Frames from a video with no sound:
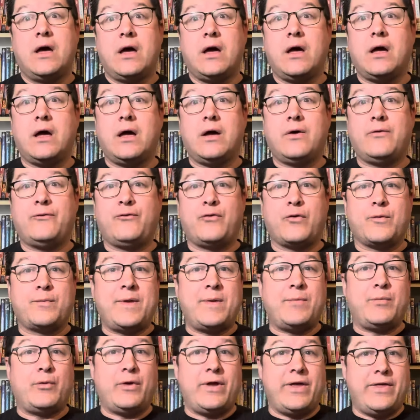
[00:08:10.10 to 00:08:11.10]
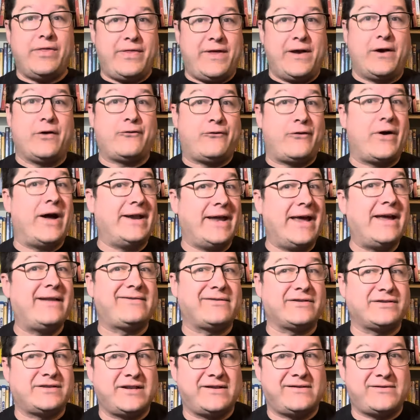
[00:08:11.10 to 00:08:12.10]
for people in their
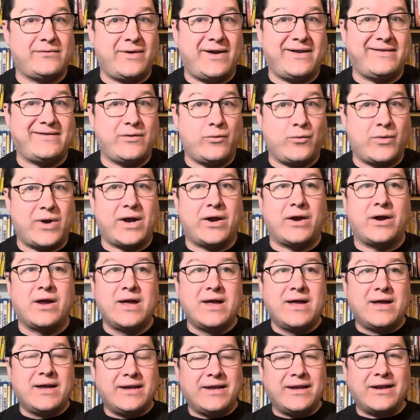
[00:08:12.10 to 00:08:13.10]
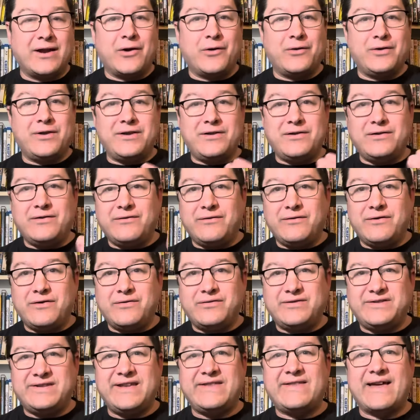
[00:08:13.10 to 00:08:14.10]
financial situation, where you know, you
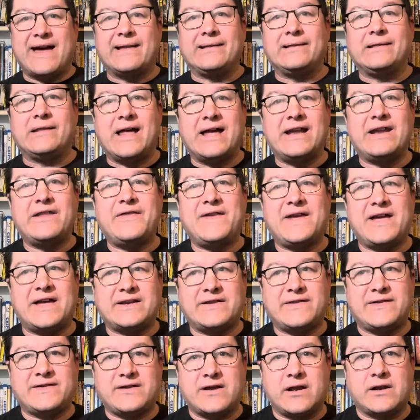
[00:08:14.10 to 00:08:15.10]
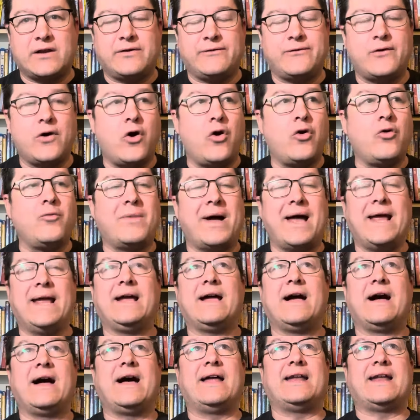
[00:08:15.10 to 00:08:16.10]
see that light at the end of the tunnel of, oh my
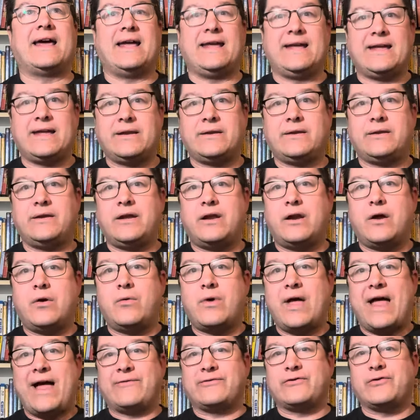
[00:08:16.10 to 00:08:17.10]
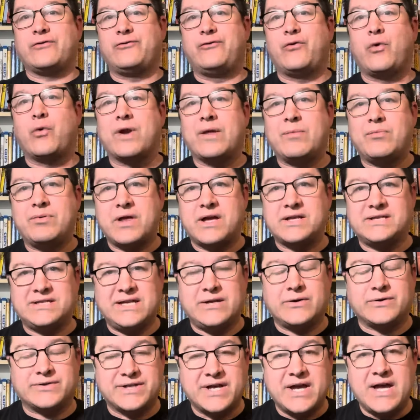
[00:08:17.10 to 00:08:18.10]
God, I can, you know, after 40 plus
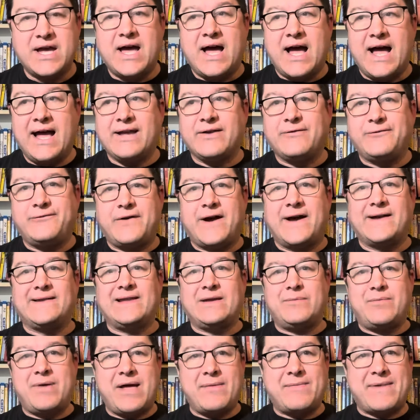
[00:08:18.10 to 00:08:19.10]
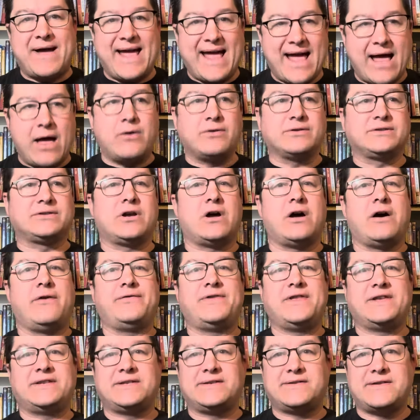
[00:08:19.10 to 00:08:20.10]
years, I can finally pay my house off.
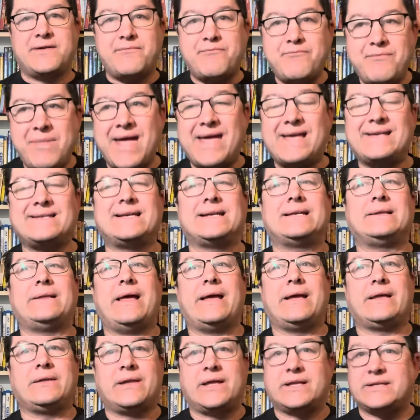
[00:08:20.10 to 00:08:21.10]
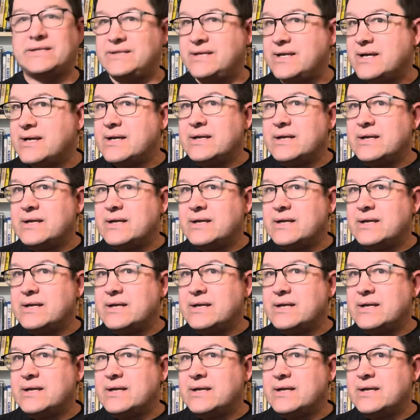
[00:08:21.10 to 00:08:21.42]
This is amazing. Like, let's